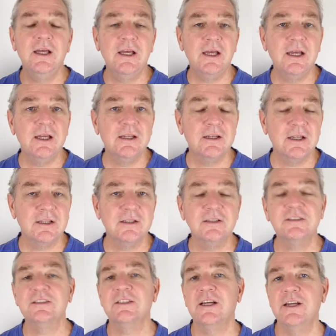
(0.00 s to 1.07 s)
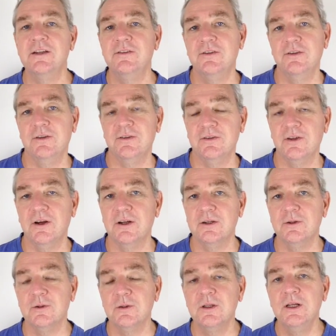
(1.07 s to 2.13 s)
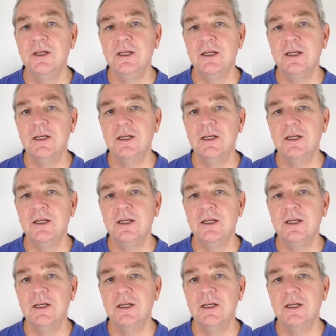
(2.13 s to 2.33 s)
and at this stage in the cycle,